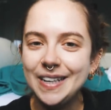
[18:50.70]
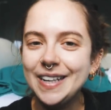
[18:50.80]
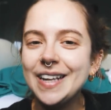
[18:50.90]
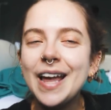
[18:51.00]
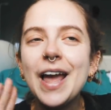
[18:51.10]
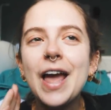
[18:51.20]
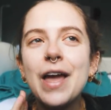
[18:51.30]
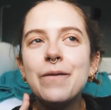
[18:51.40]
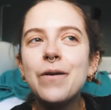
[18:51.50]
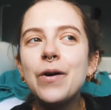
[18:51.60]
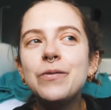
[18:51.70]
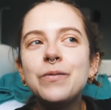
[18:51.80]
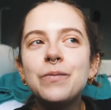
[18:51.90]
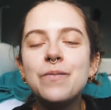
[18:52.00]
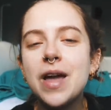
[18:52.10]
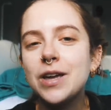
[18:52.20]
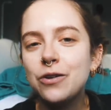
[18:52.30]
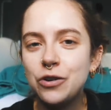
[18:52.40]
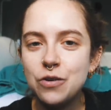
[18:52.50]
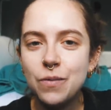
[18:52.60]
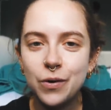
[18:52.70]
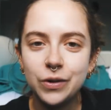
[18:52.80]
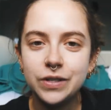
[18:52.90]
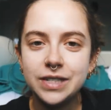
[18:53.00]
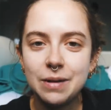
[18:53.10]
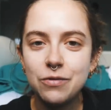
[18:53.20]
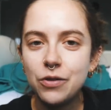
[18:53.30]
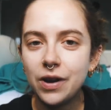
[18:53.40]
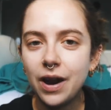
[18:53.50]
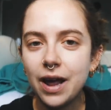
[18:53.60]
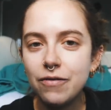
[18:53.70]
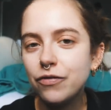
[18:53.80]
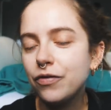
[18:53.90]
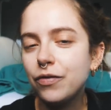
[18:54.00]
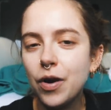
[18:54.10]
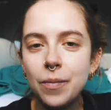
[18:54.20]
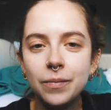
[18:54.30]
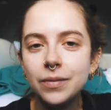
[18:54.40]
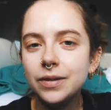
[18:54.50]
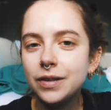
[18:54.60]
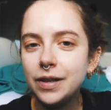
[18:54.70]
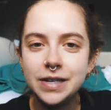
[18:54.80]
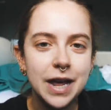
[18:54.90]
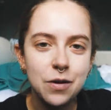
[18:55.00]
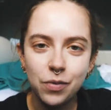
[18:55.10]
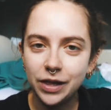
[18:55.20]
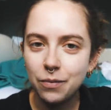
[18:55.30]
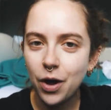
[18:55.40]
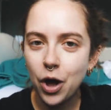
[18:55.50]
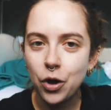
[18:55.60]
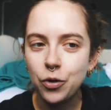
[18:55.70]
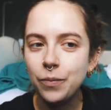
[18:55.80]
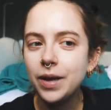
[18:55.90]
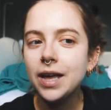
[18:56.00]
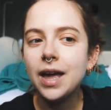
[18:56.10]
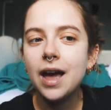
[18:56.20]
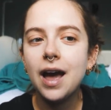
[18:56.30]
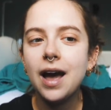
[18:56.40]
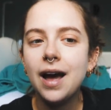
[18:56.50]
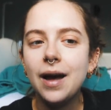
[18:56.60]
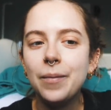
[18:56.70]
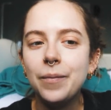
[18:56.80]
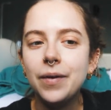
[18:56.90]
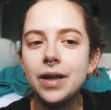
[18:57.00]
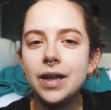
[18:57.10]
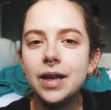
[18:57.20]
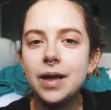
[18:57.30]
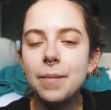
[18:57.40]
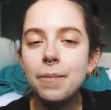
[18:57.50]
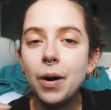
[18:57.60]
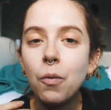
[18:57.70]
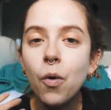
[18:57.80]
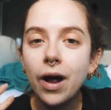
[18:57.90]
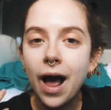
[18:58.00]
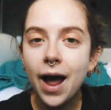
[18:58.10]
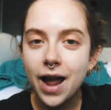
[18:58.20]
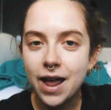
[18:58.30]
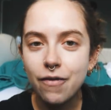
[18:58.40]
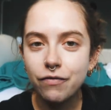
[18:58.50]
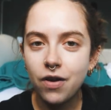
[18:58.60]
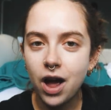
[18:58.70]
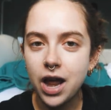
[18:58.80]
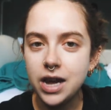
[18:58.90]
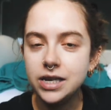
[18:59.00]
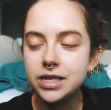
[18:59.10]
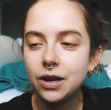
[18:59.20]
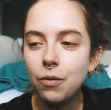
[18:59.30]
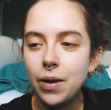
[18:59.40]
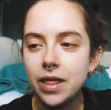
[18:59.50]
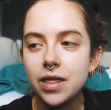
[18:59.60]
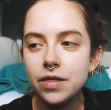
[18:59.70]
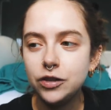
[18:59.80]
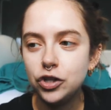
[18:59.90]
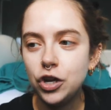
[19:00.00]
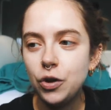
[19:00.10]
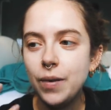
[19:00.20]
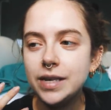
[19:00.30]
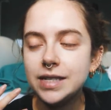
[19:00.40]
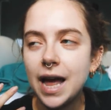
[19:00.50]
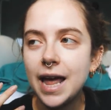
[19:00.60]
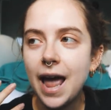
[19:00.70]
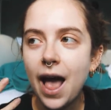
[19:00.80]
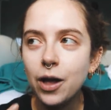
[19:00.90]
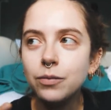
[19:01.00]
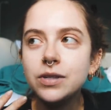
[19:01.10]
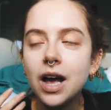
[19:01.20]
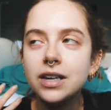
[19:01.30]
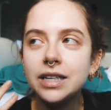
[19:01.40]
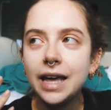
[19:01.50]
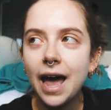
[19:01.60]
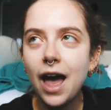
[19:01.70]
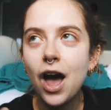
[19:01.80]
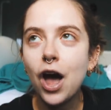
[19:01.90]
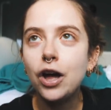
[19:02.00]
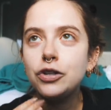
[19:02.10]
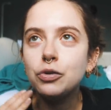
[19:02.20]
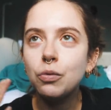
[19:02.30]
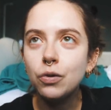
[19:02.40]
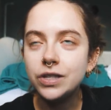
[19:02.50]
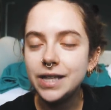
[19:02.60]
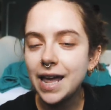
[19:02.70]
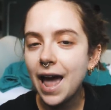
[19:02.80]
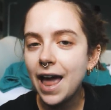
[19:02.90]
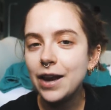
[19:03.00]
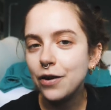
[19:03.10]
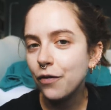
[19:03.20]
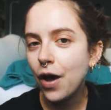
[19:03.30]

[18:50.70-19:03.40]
it won't make your newborn sleep through the night from the day you bring them home. Um, but what I find with the snoo is that it helps us get her towards the end of